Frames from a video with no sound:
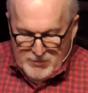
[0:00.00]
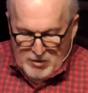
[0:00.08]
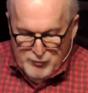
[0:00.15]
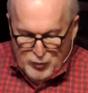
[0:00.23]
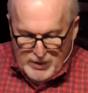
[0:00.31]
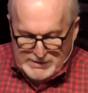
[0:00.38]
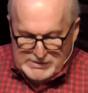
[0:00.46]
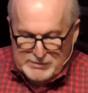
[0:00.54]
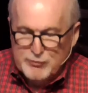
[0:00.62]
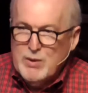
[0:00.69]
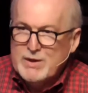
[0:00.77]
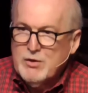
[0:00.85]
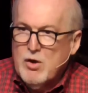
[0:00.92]
A voice of
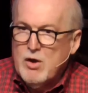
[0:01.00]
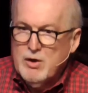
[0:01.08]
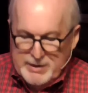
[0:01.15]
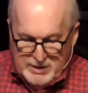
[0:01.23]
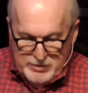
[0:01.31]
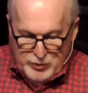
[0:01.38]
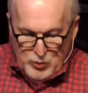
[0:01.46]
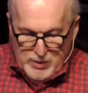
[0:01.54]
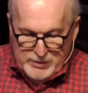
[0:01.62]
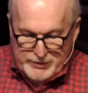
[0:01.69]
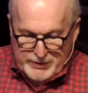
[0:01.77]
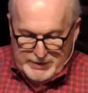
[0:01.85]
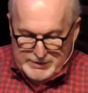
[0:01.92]
one calling in the
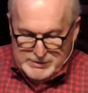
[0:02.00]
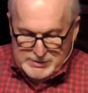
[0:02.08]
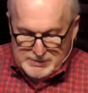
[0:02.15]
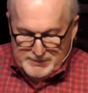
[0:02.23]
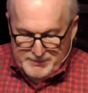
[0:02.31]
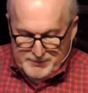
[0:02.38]
wilderness.